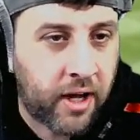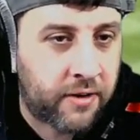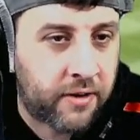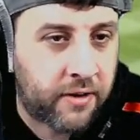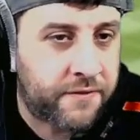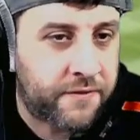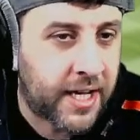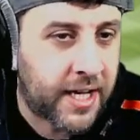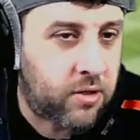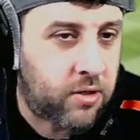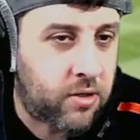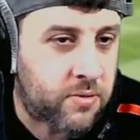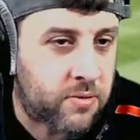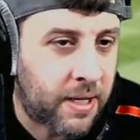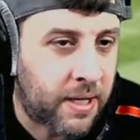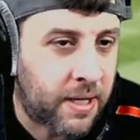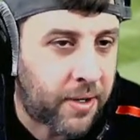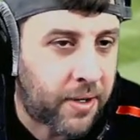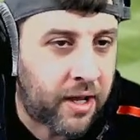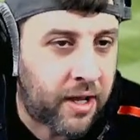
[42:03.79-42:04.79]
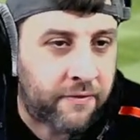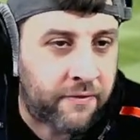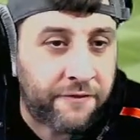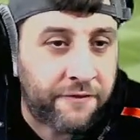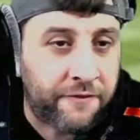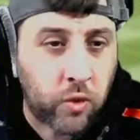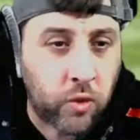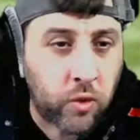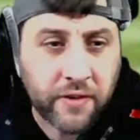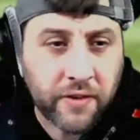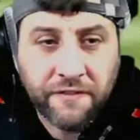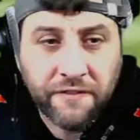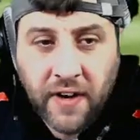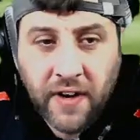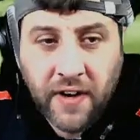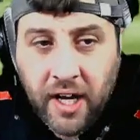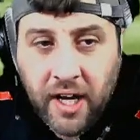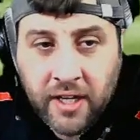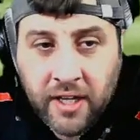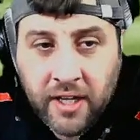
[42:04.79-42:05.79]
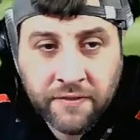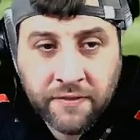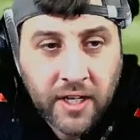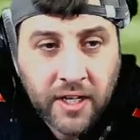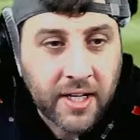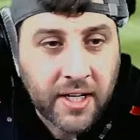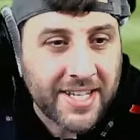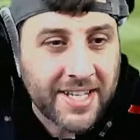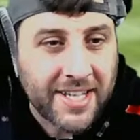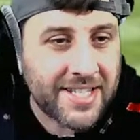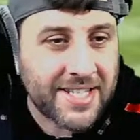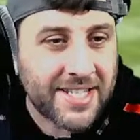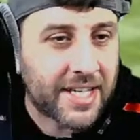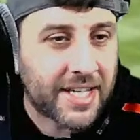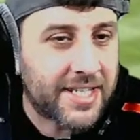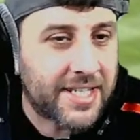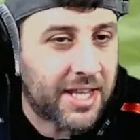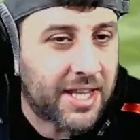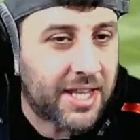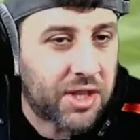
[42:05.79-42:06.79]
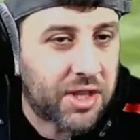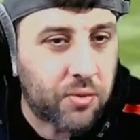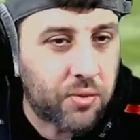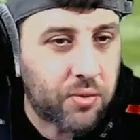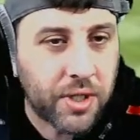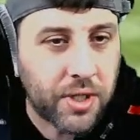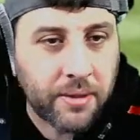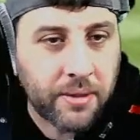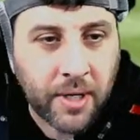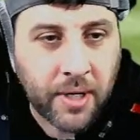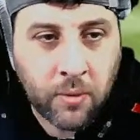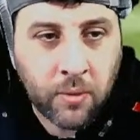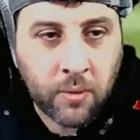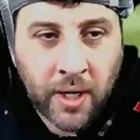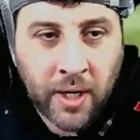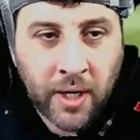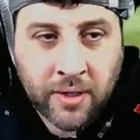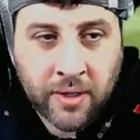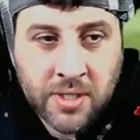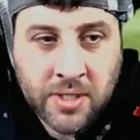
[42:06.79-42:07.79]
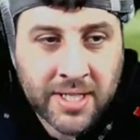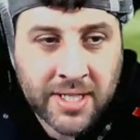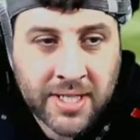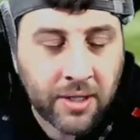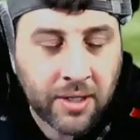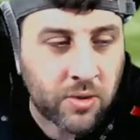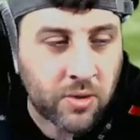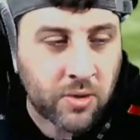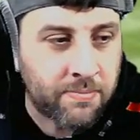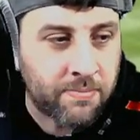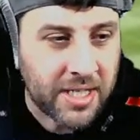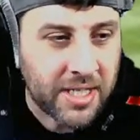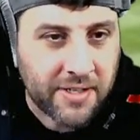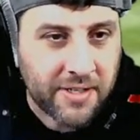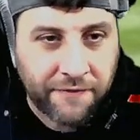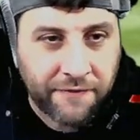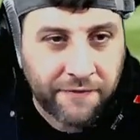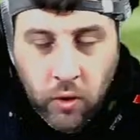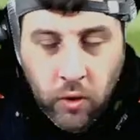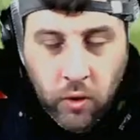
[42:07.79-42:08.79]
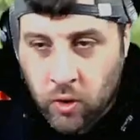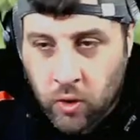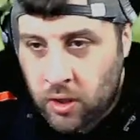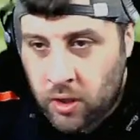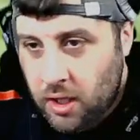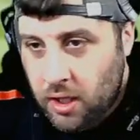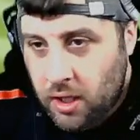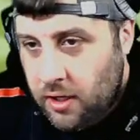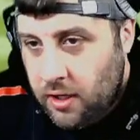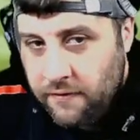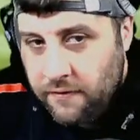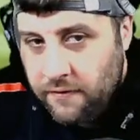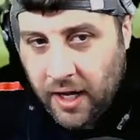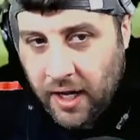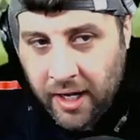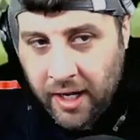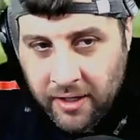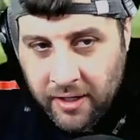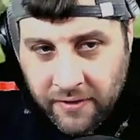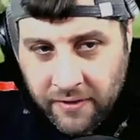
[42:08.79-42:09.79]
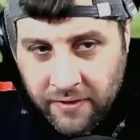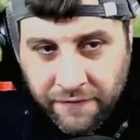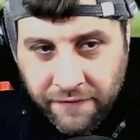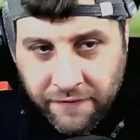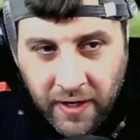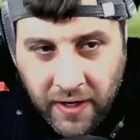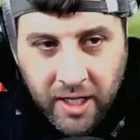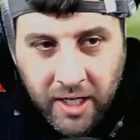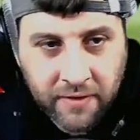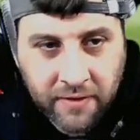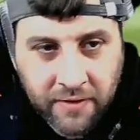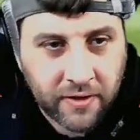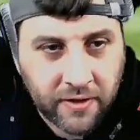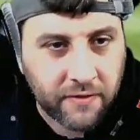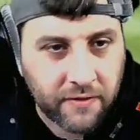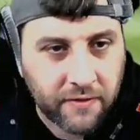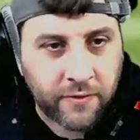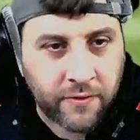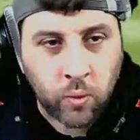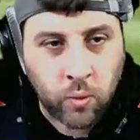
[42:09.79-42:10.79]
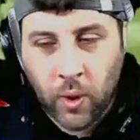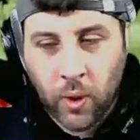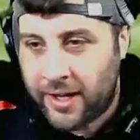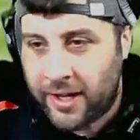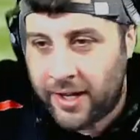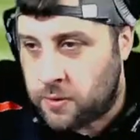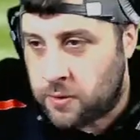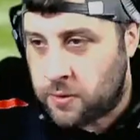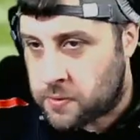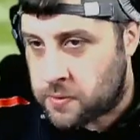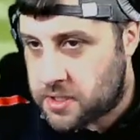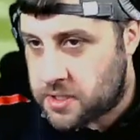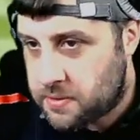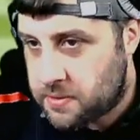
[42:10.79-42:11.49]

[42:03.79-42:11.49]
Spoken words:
Tackles made by Ireland 45, 63 by Wales. Tackles missed 4 for Ireland, 5 for Wales.